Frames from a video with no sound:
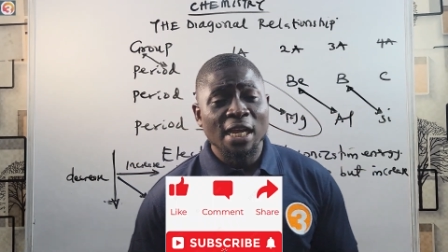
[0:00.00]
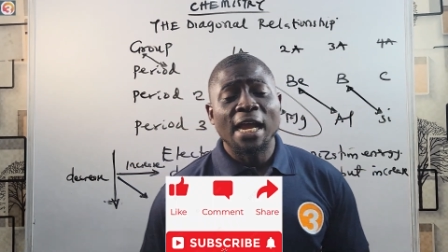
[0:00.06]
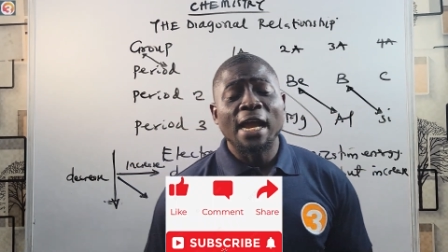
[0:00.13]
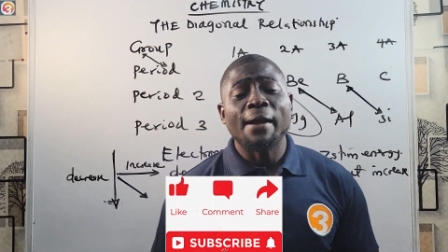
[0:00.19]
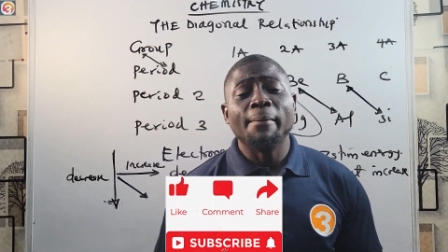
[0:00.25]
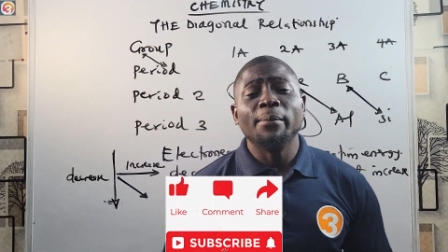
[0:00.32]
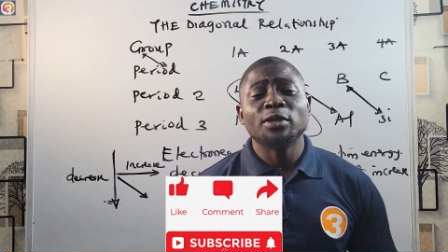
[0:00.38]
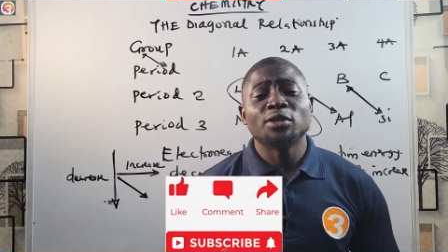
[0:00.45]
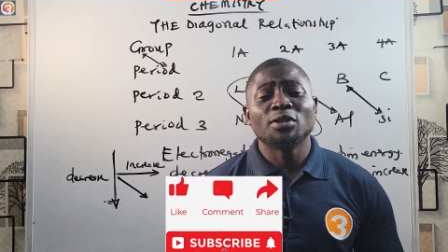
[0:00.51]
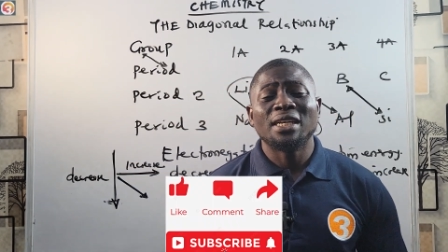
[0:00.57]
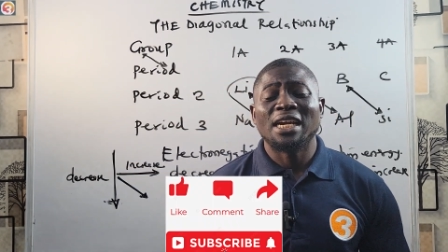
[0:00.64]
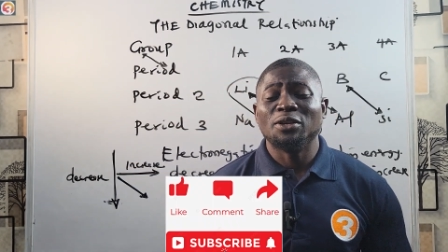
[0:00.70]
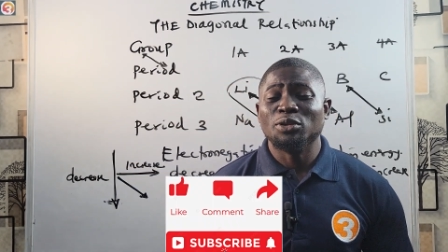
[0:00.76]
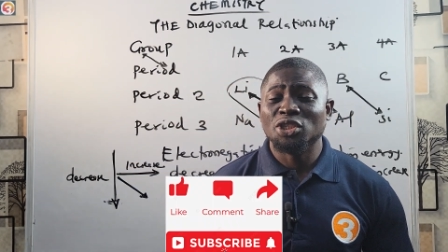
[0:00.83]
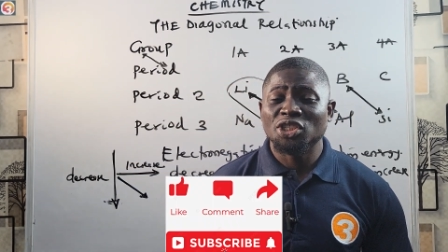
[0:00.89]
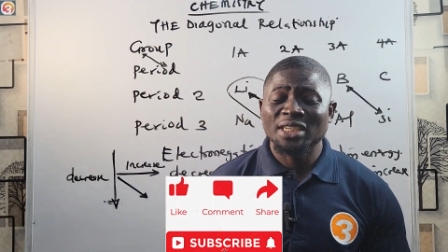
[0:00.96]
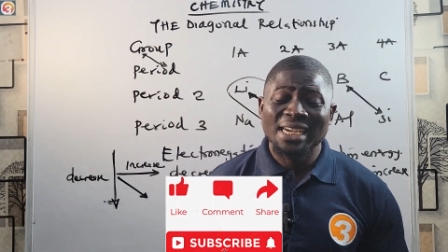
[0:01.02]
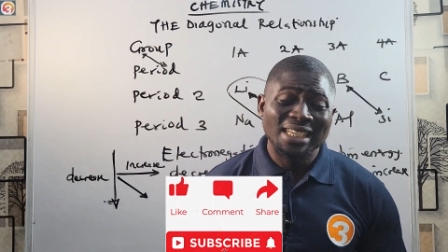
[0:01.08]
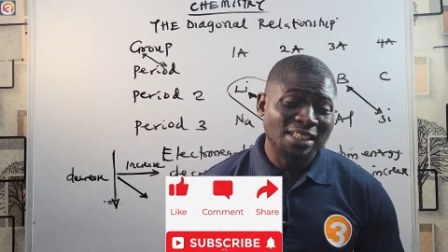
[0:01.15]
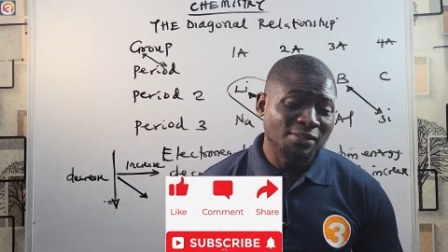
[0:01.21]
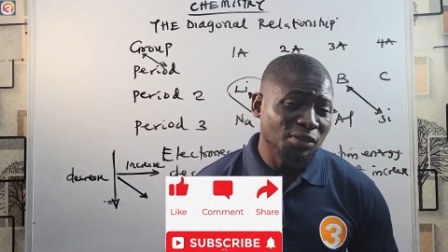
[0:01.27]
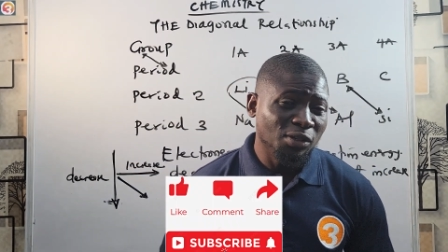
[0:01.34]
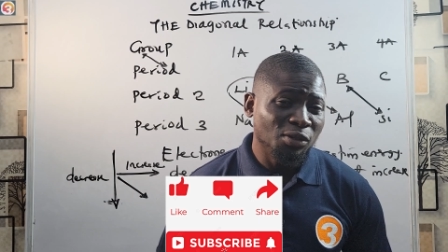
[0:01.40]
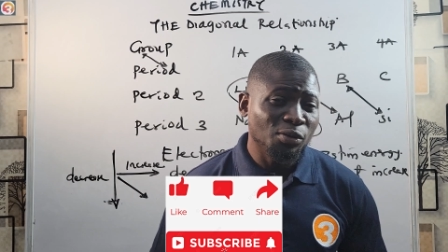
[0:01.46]
And make sure that you share
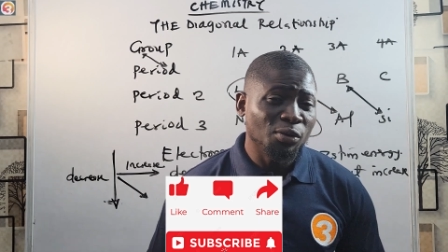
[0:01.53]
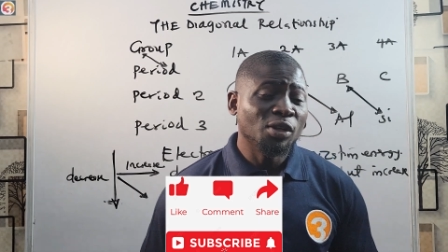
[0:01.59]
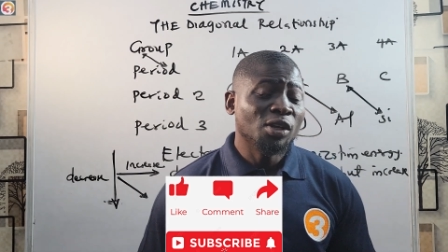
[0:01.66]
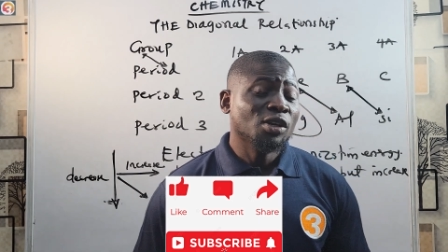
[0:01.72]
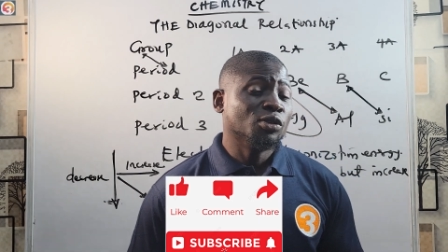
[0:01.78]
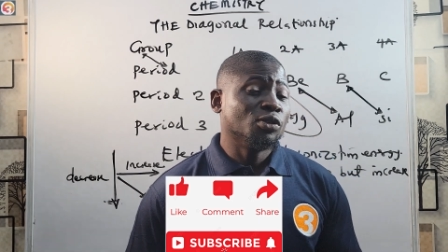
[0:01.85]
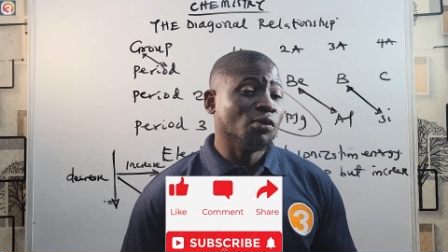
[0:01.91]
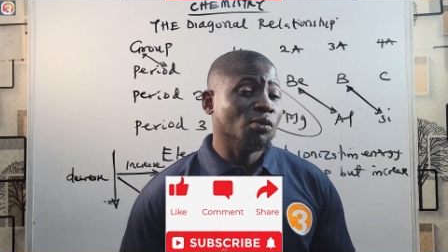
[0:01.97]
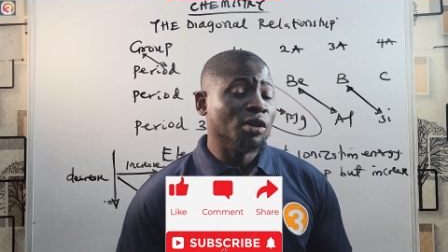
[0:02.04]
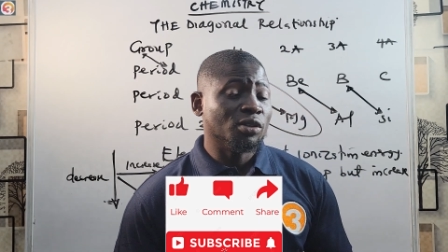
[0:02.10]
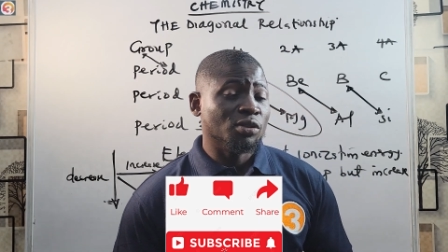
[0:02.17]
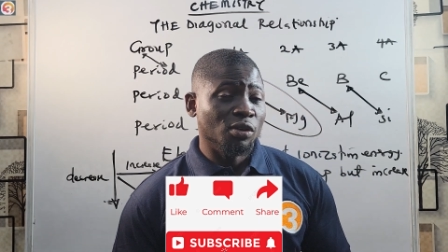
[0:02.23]
this video to what?